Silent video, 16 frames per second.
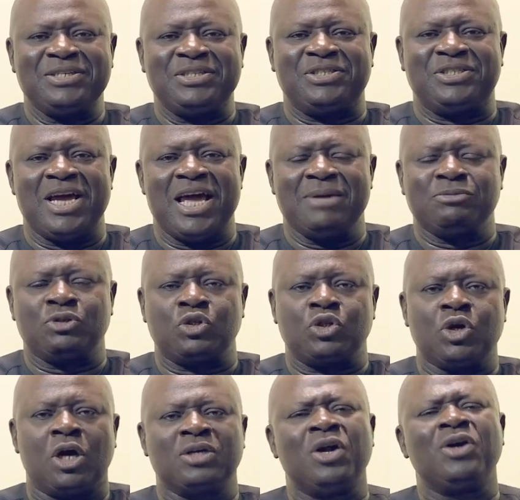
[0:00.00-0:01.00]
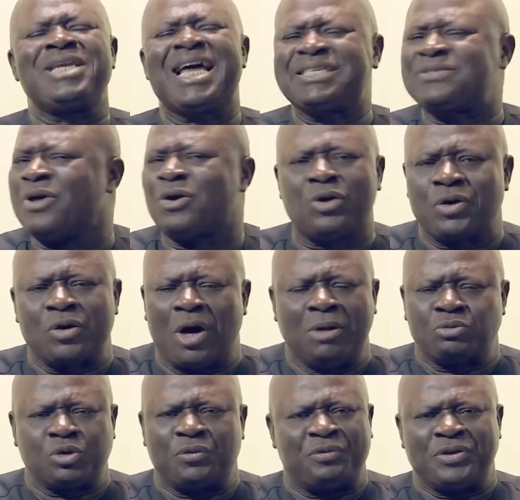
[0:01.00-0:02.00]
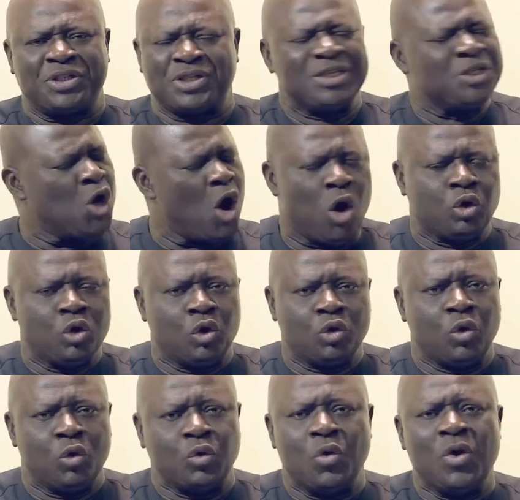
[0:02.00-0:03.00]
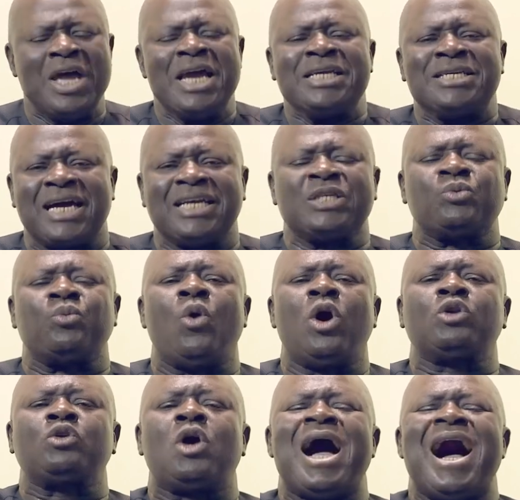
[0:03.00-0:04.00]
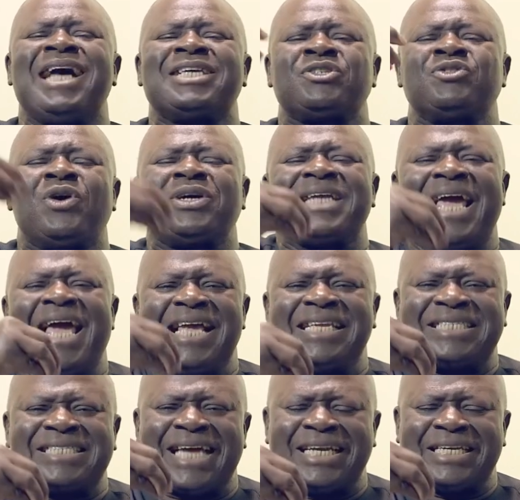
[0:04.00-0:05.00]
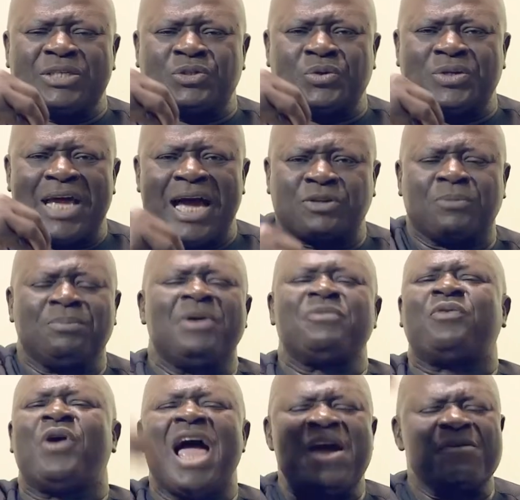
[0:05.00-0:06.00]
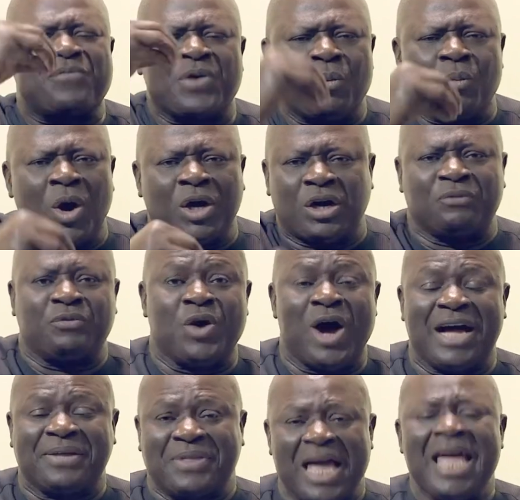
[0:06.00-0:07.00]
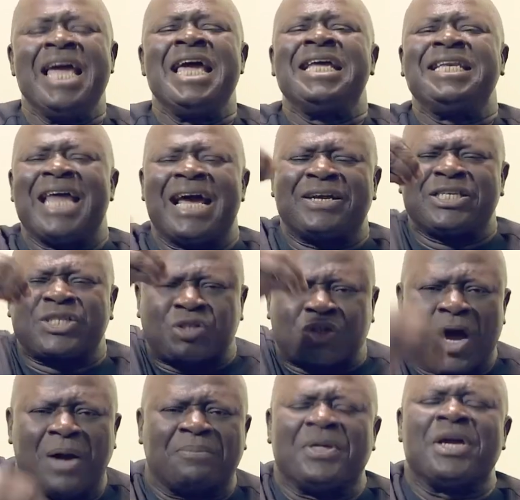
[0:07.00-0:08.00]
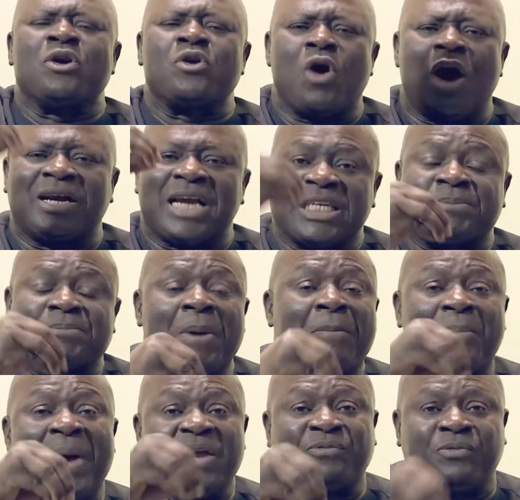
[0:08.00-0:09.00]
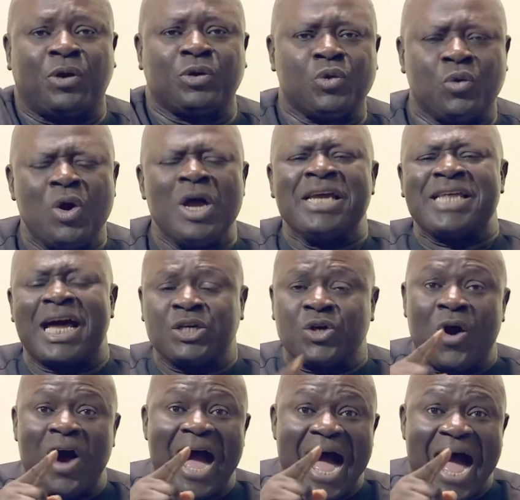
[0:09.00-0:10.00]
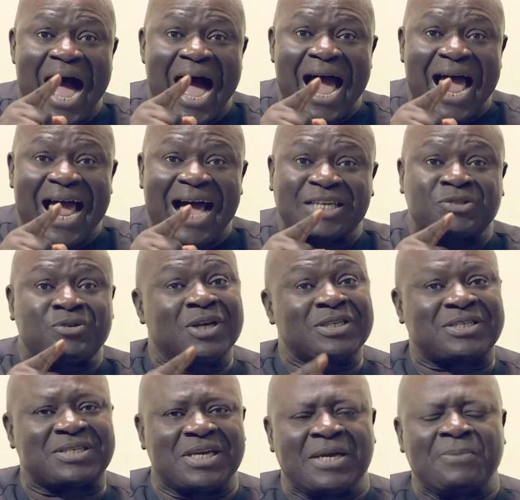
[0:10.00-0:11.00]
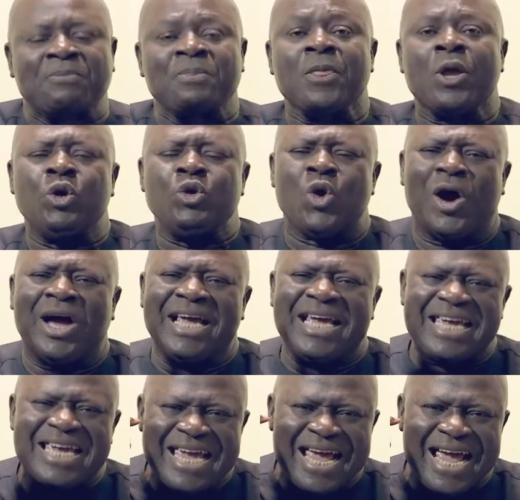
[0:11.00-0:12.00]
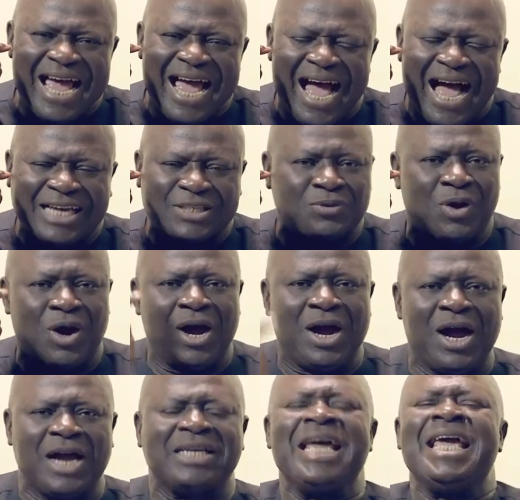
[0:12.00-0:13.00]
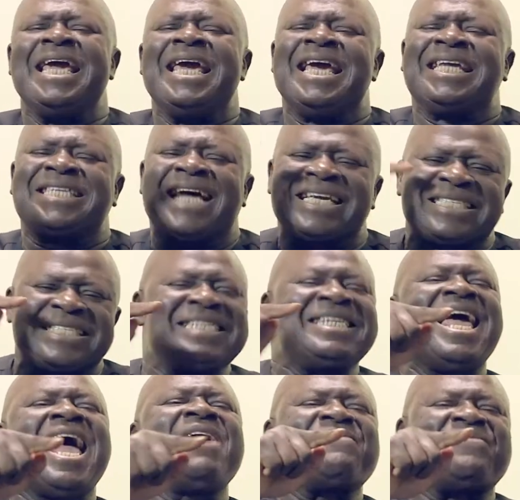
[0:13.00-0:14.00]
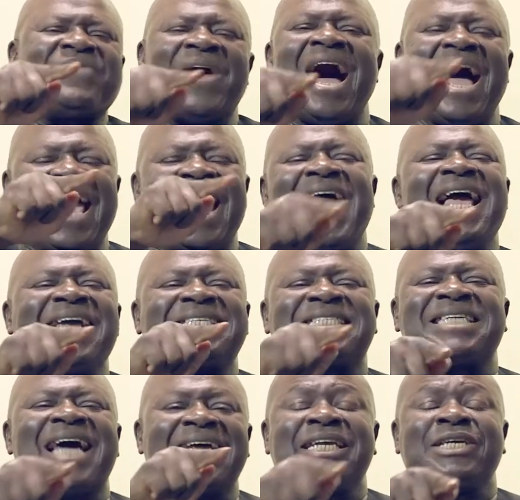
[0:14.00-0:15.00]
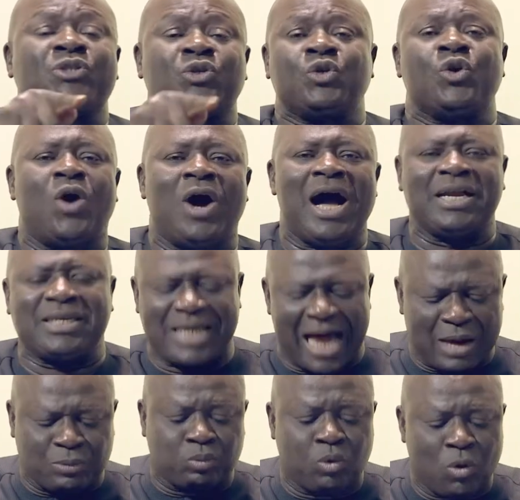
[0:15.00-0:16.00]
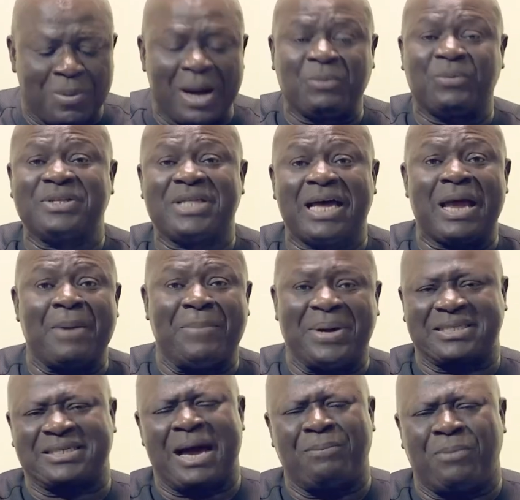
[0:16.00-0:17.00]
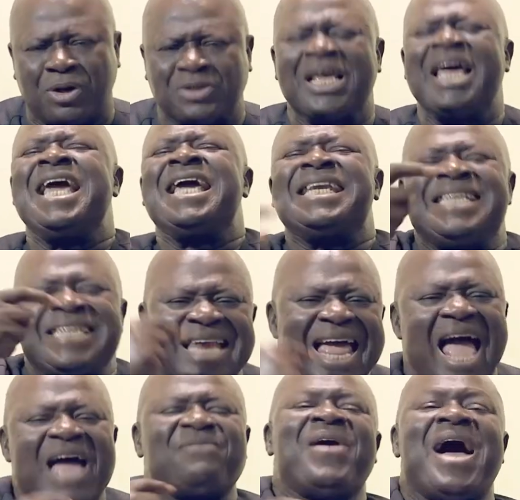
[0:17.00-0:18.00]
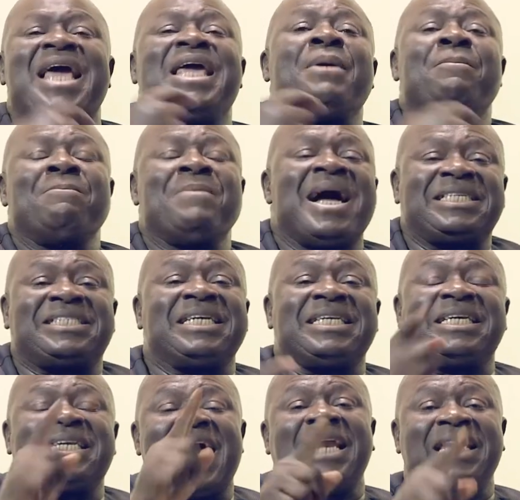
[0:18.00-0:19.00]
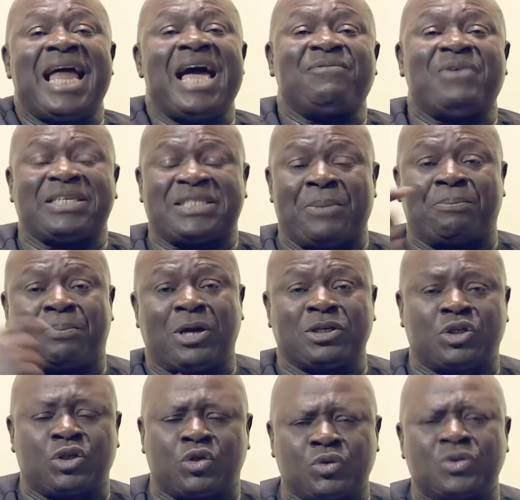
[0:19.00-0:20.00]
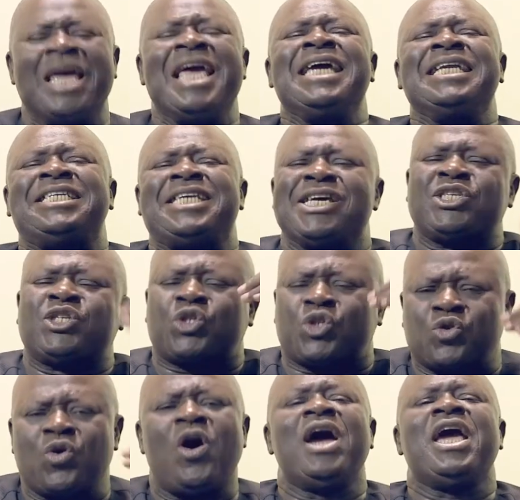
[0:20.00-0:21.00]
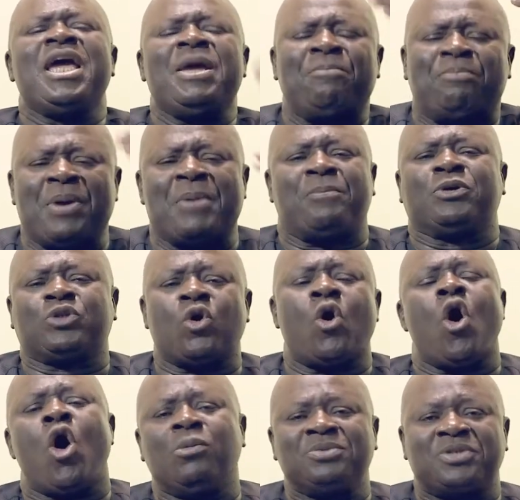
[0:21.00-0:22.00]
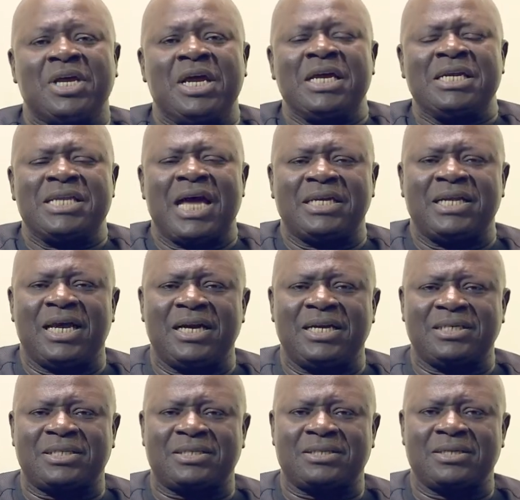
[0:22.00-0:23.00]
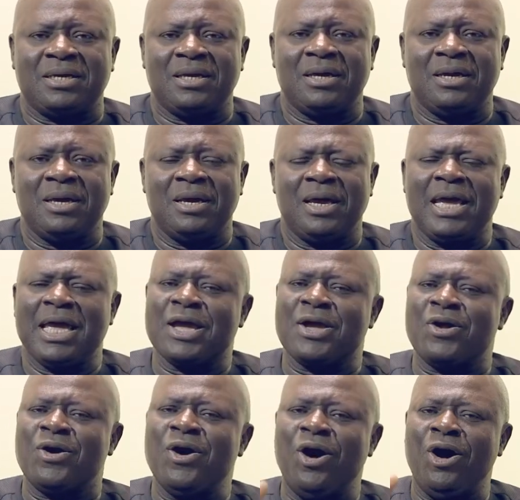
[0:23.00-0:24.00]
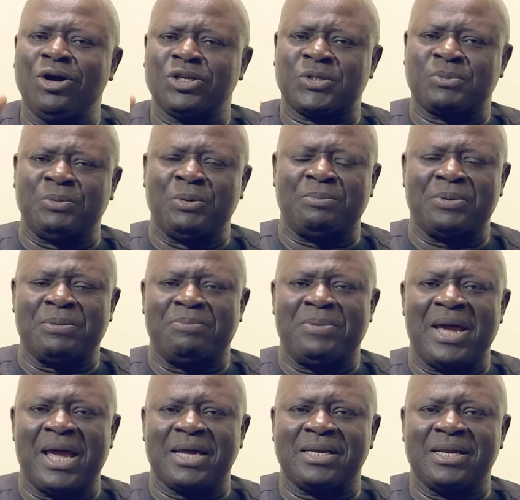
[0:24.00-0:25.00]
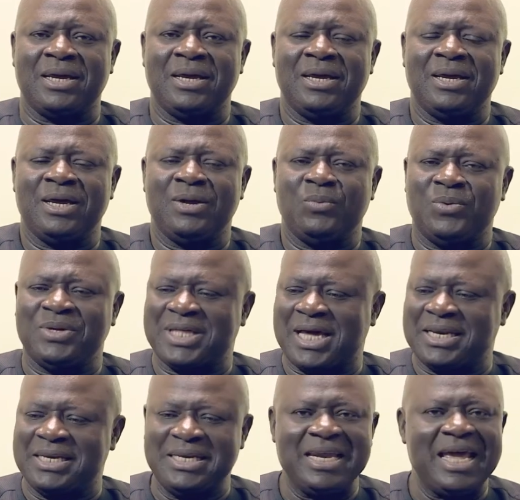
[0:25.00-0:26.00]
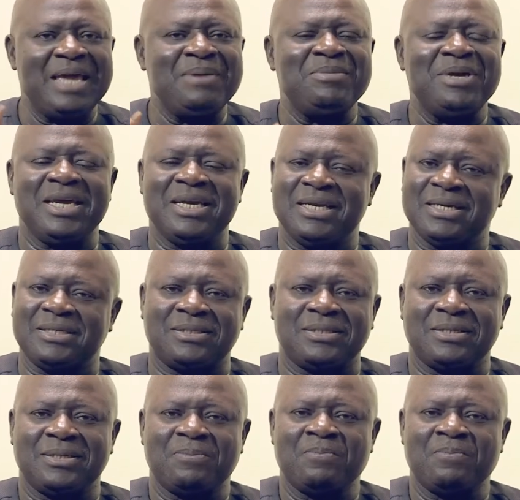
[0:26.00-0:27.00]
James, John. No, that's not going to come through fishing. No, no, no, no. That is what has not entered into the heart of man. For every one of you out there, there is something God has prepared for you that your eye has not seen. Your ear has not heard. It has never entered into your heart. That woman with alabaster box never imagined in her life as a prostitute destroying people's homes that there is a gospel prepared with a name in it